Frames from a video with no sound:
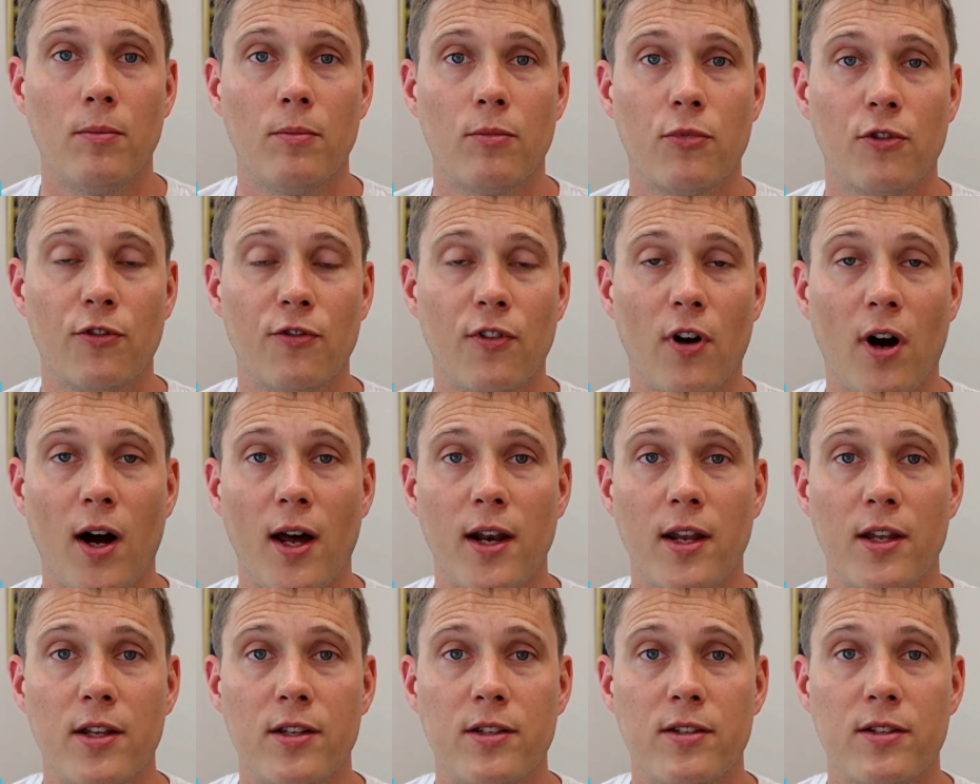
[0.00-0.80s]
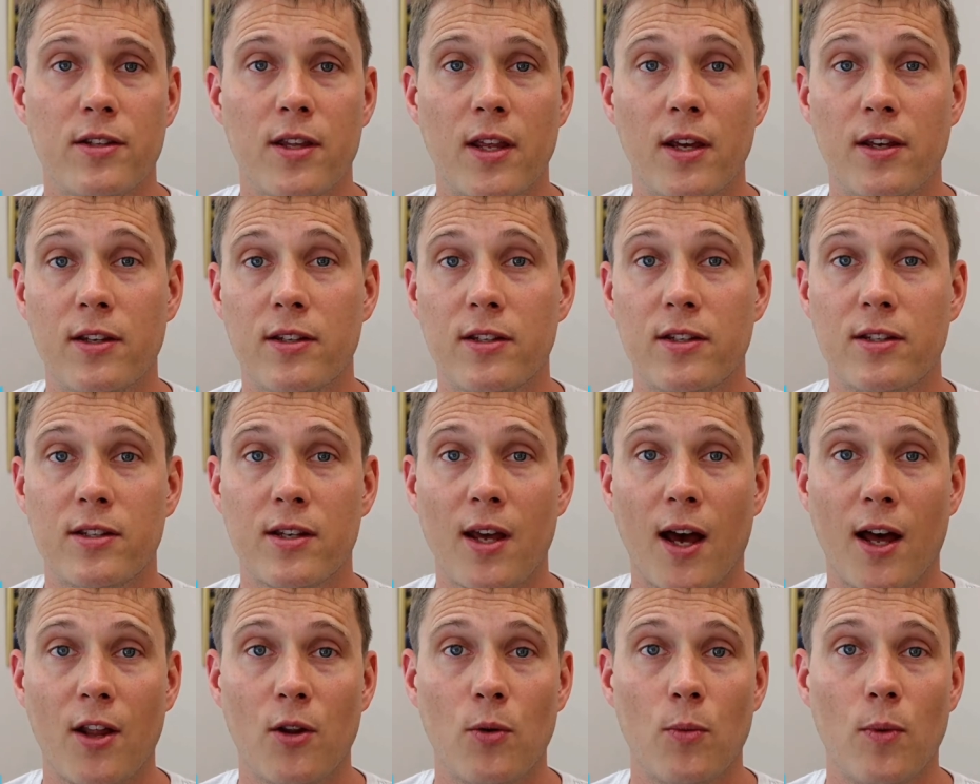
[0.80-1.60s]
providers, there's
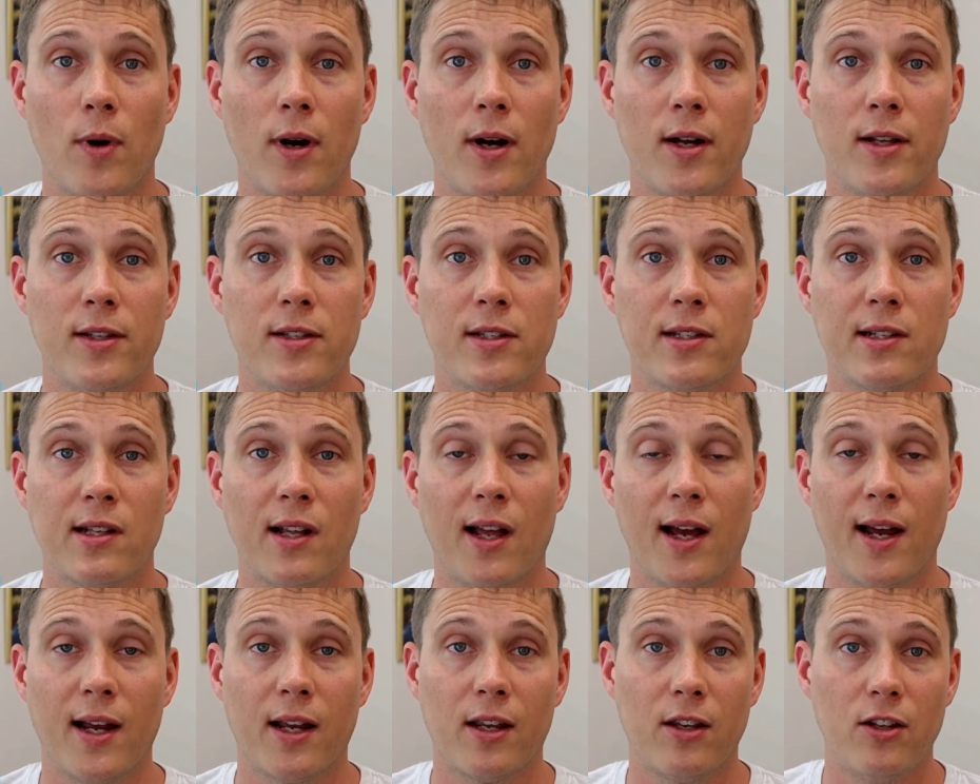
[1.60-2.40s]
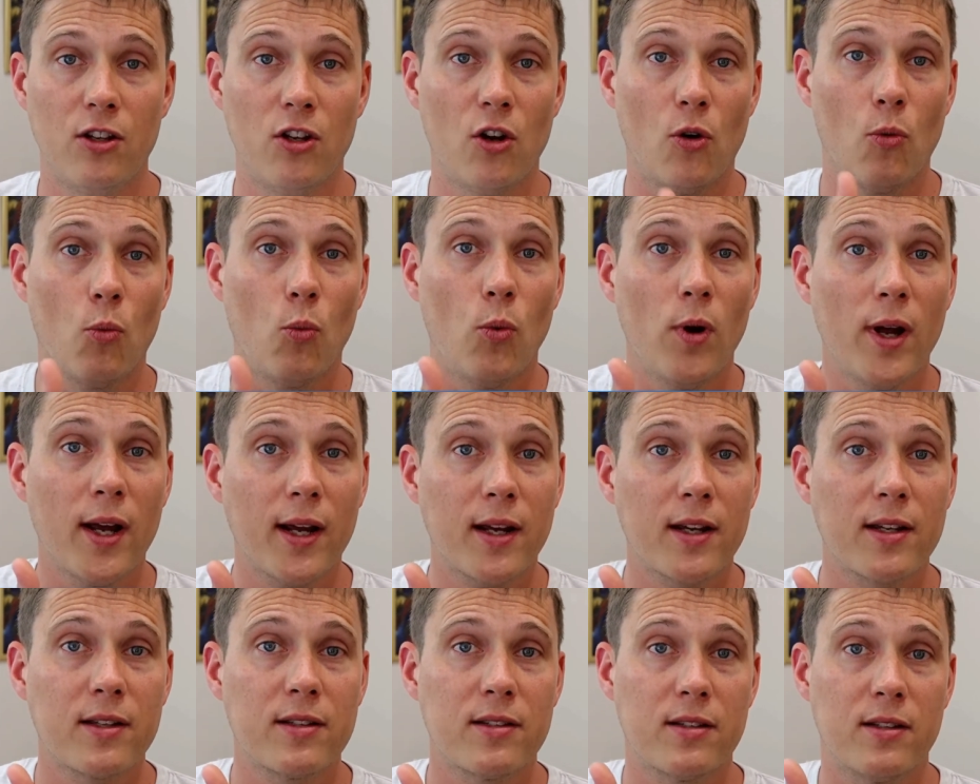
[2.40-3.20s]
other ones like, you know,
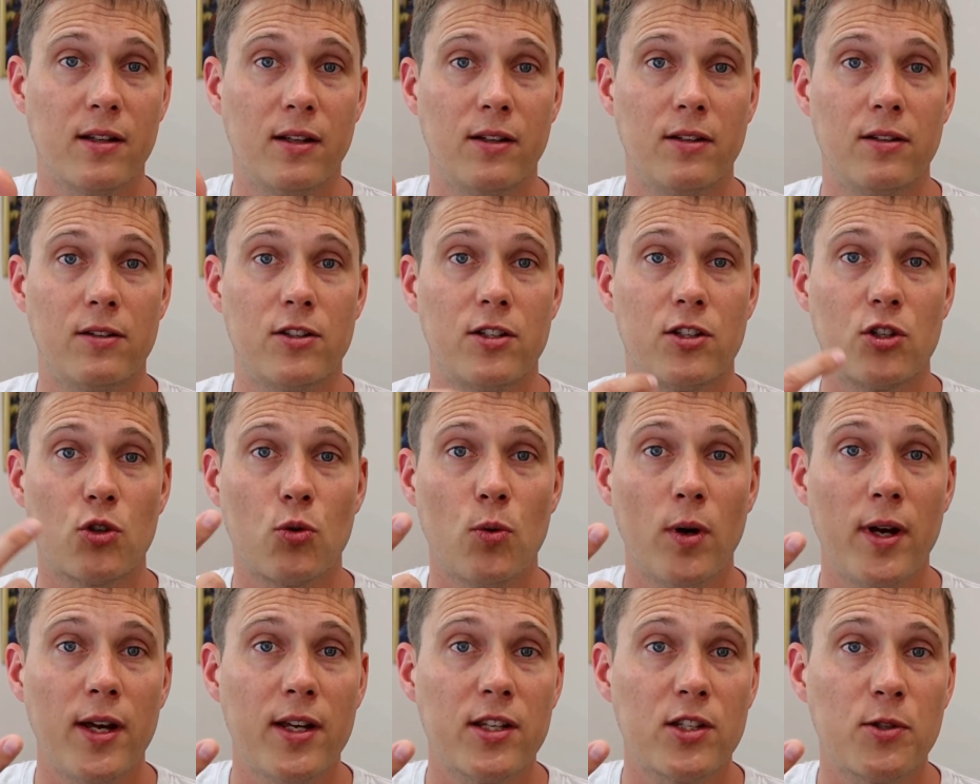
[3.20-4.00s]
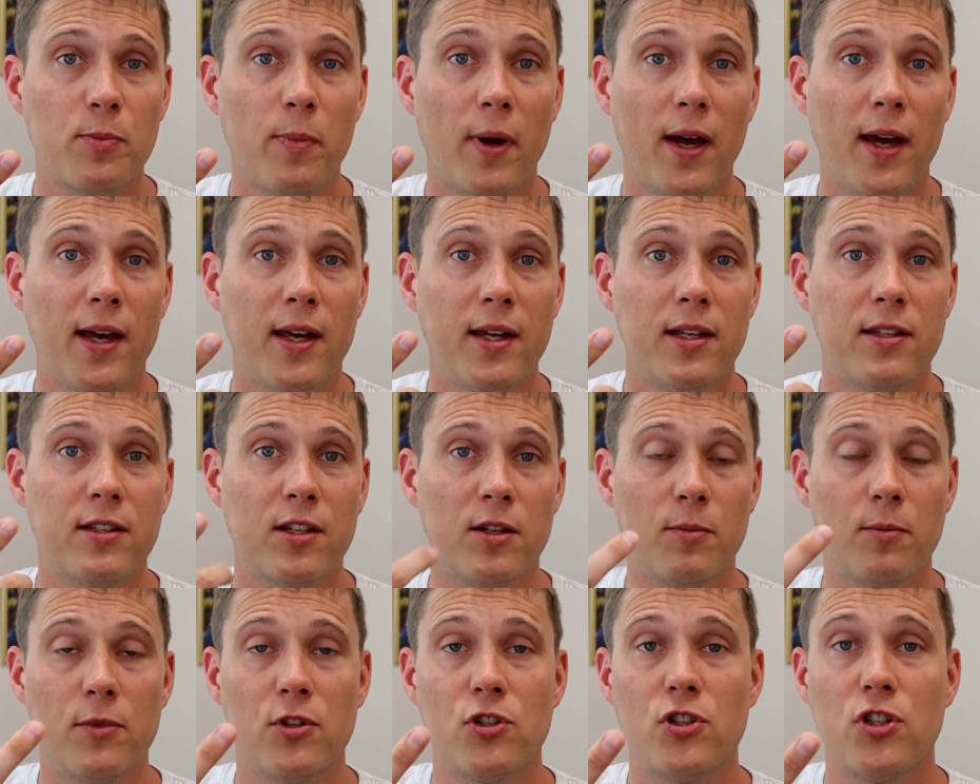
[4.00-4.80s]
Wix and Squarespace
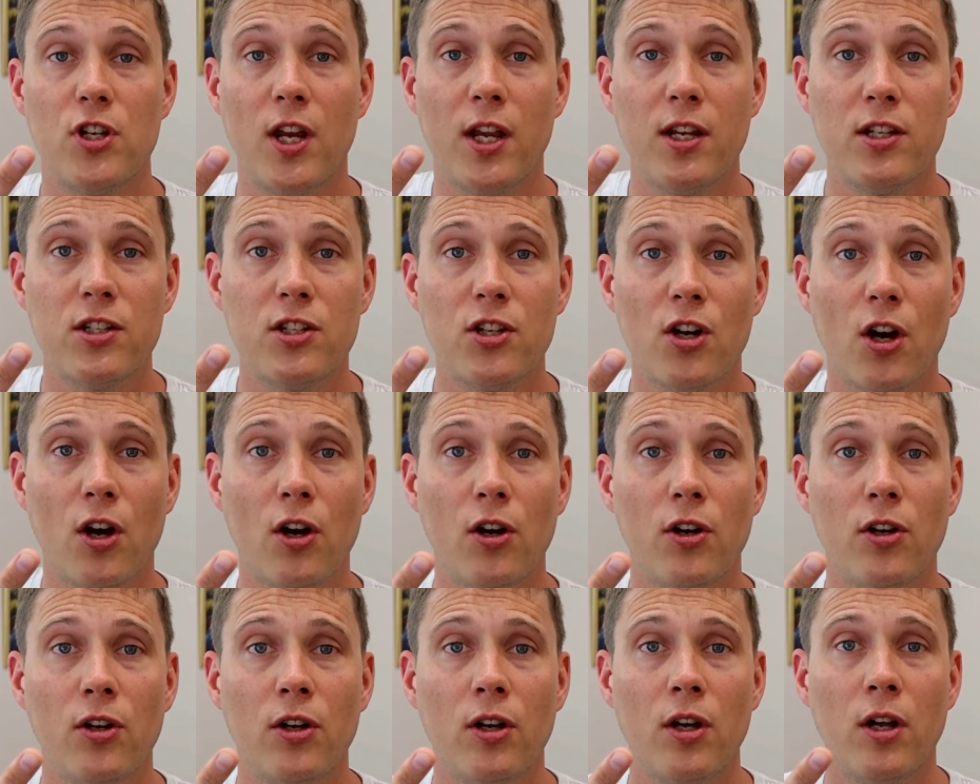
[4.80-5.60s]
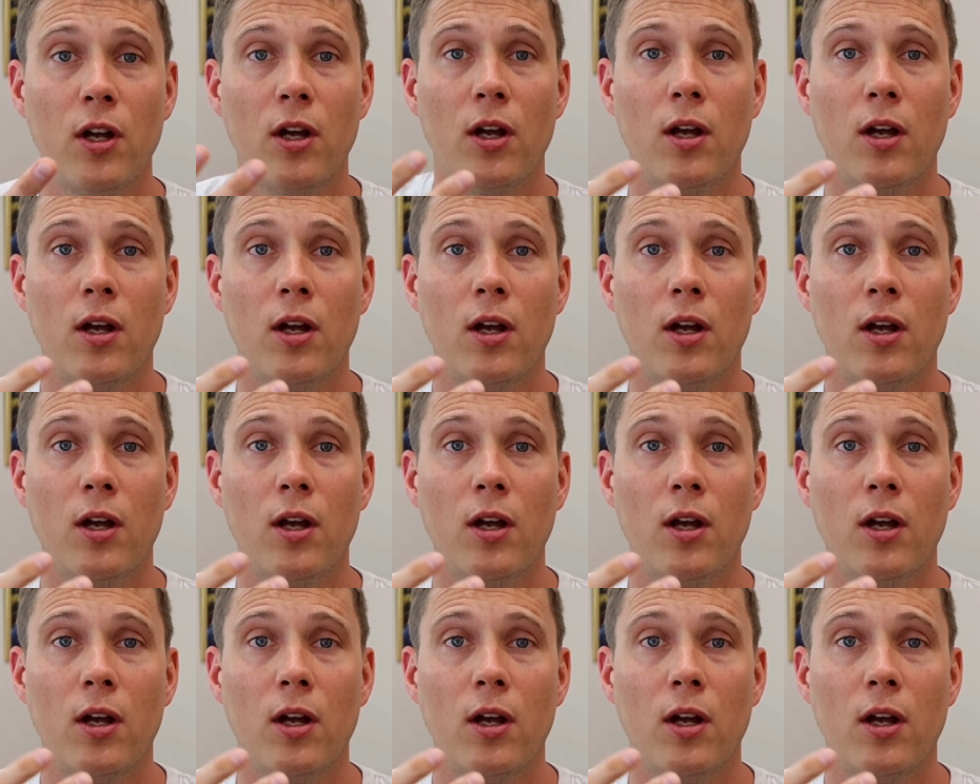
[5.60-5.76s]
and Magento,